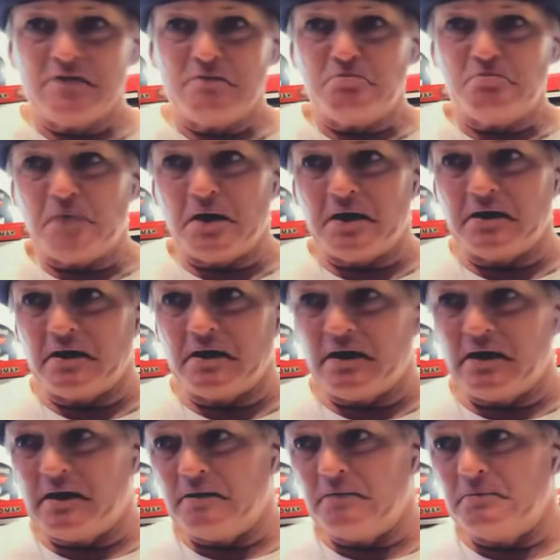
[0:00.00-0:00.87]
But,
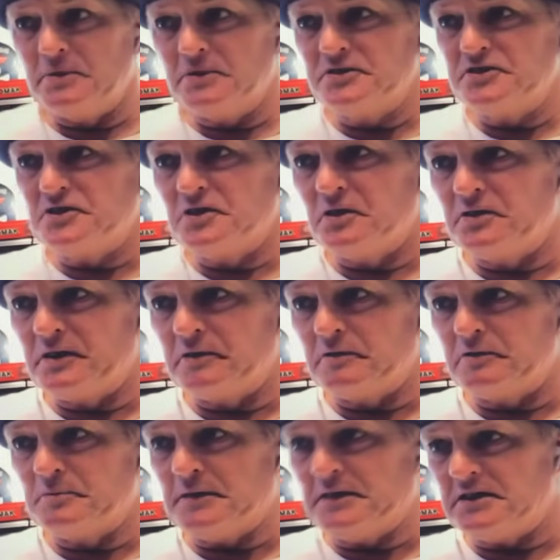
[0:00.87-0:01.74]
so there
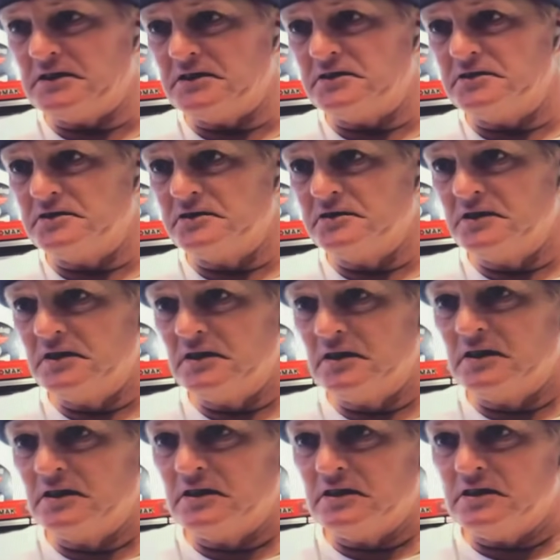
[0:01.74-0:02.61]
would be
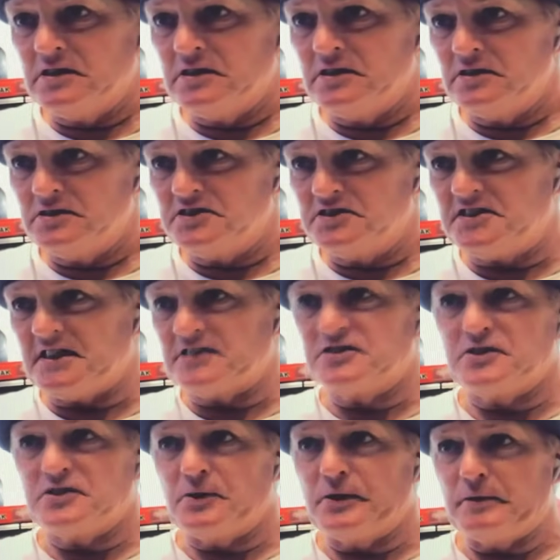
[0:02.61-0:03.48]
6
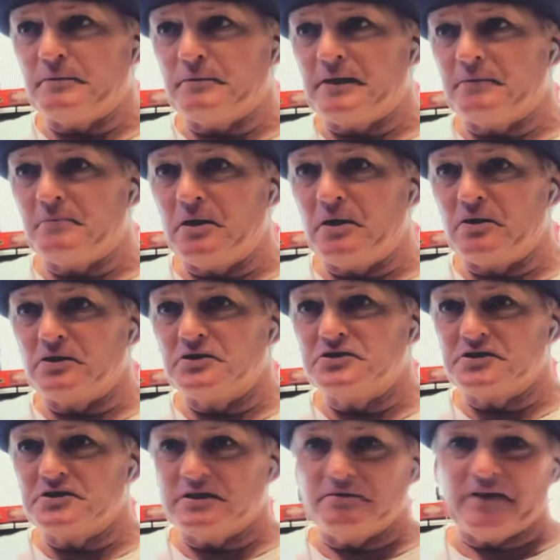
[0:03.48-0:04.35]
30-minute
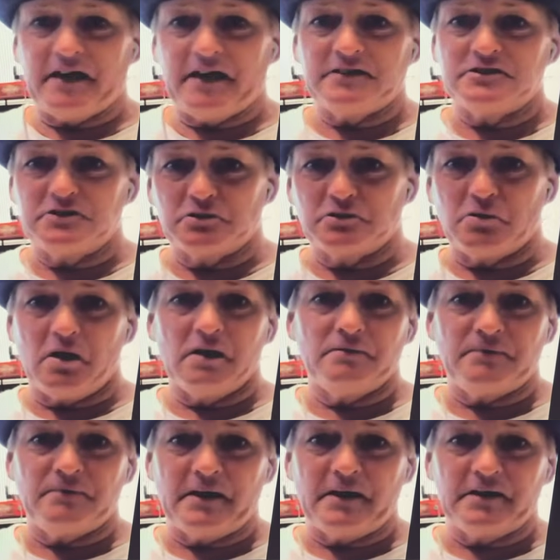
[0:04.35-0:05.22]
motos, and if I had to do
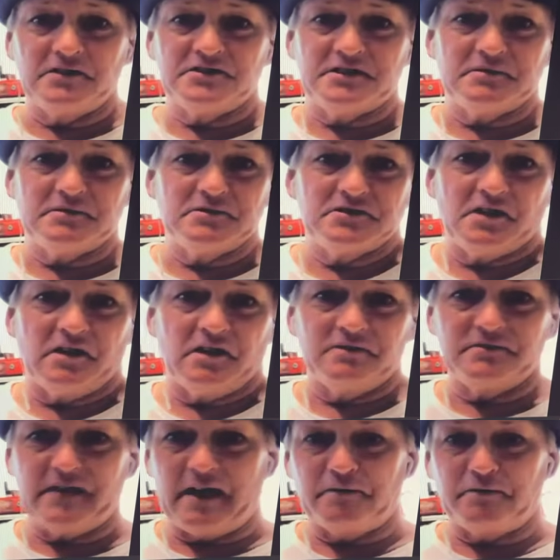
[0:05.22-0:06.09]
qualifiers, it was on
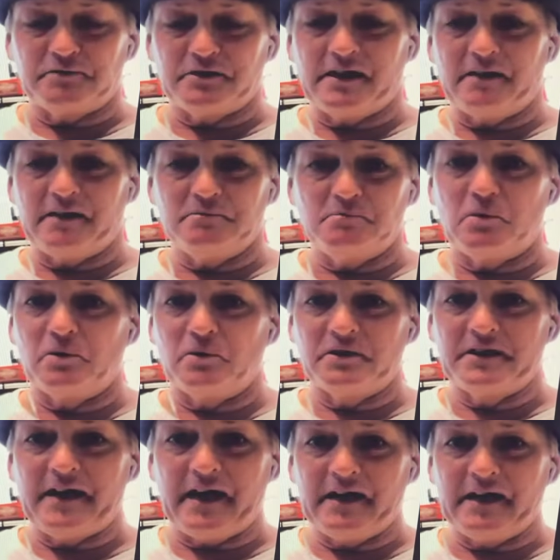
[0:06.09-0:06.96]
after that, more than
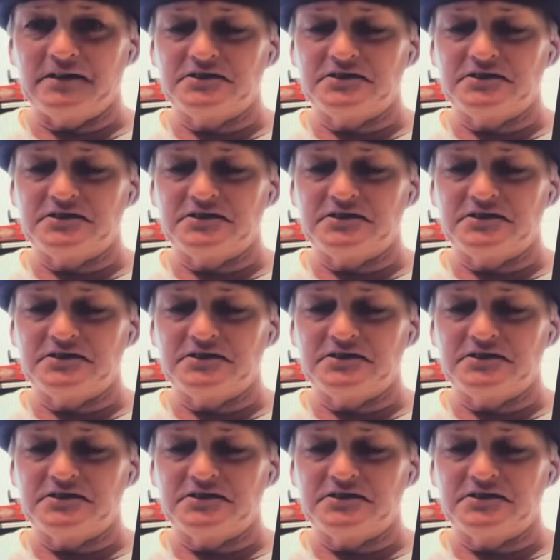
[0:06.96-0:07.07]
that.